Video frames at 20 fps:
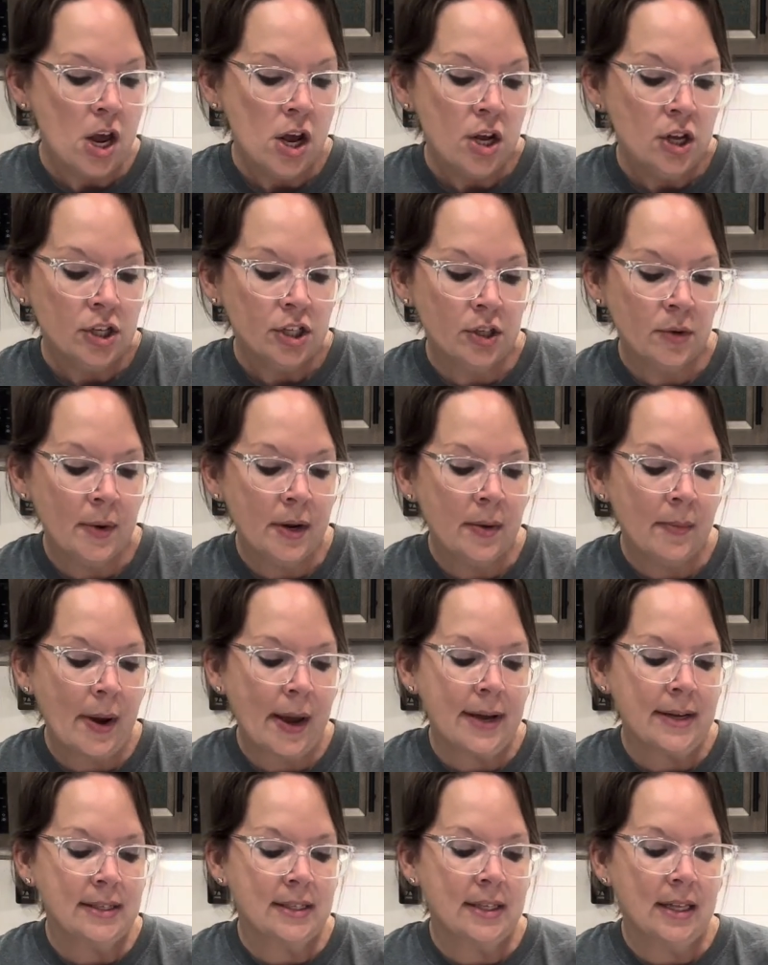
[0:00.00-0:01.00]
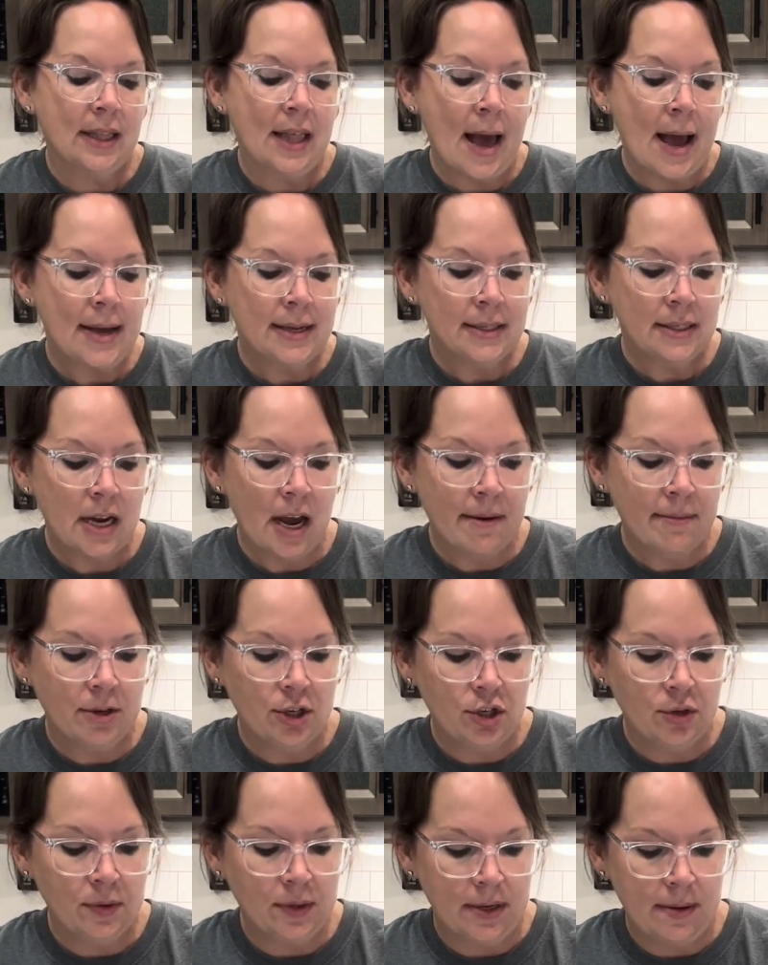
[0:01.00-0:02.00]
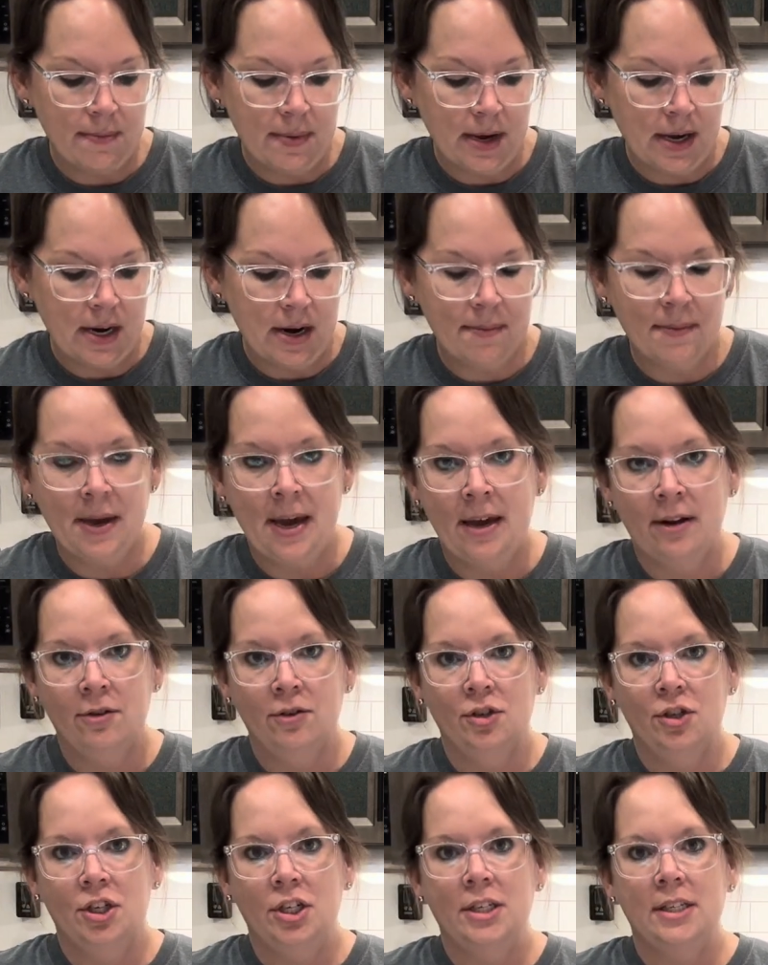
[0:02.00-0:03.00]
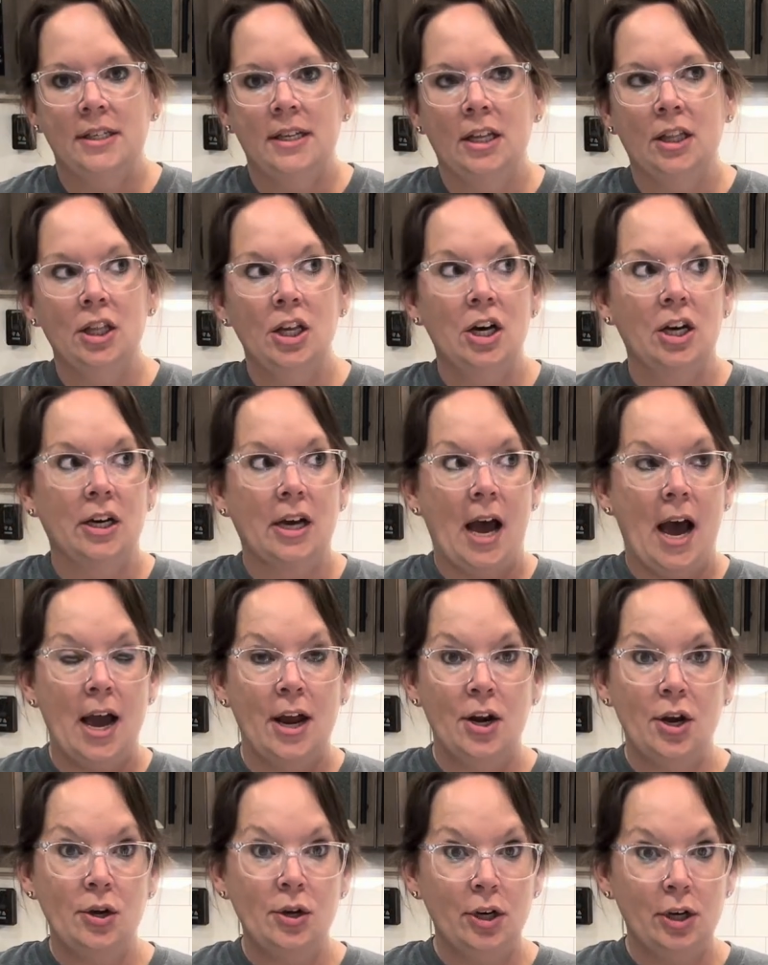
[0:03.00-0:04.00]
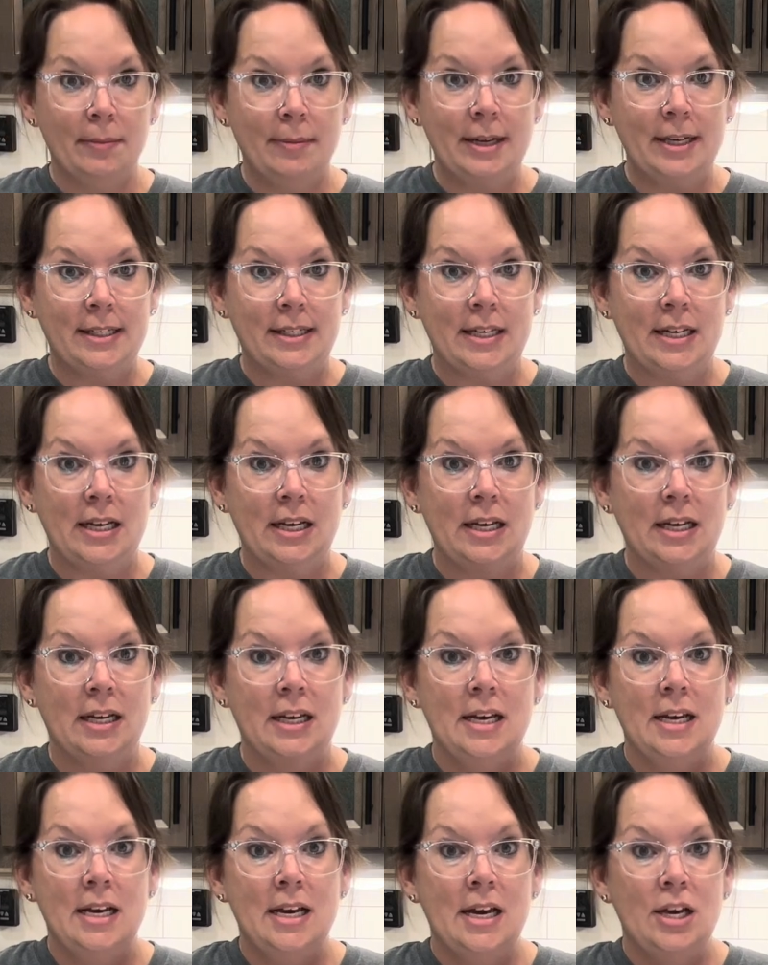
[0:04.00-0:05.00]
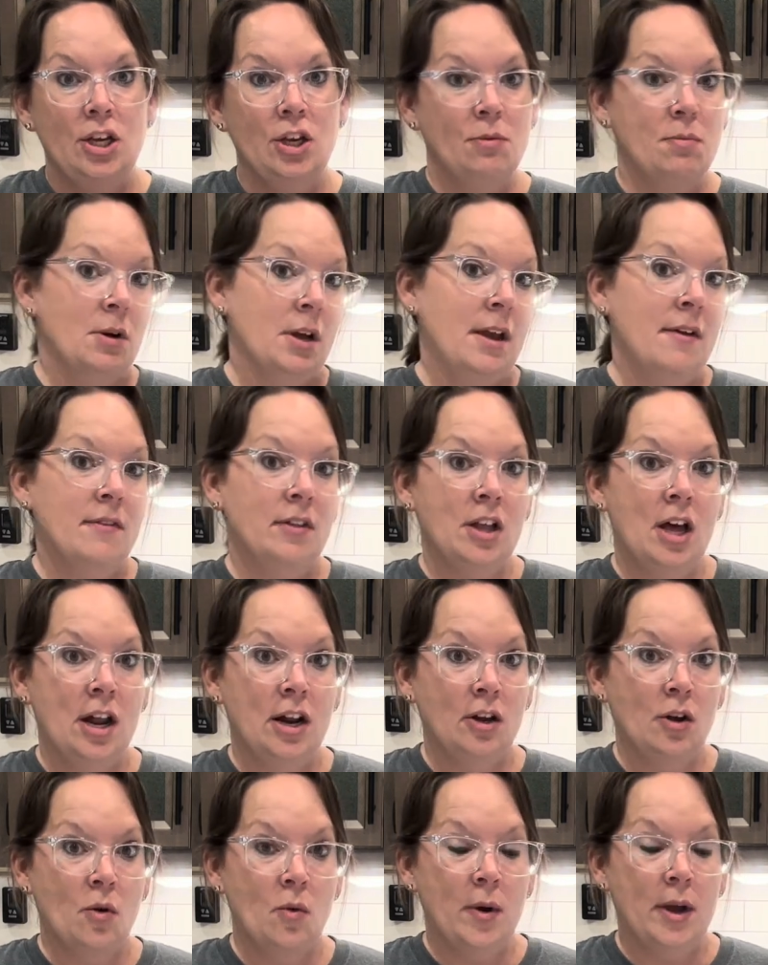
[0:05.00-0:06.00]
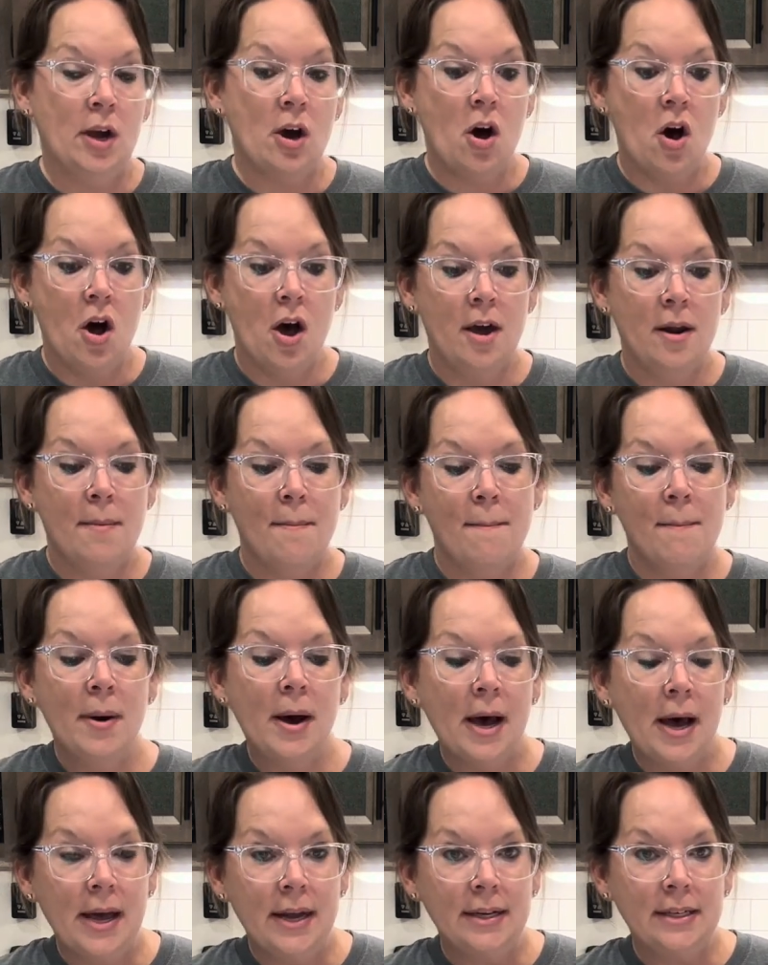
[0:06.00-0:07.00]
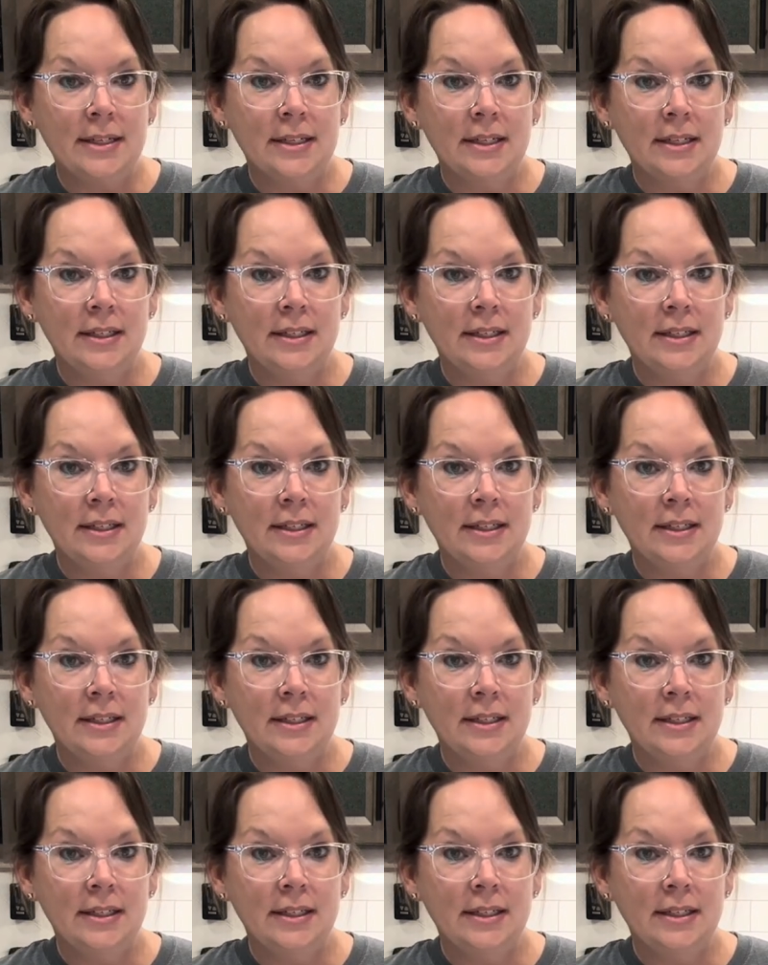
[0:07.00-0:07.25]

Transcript: So anyways, the last time that she was in picking up candles, she said, look, I know you're busy, you probably have a lot going on, but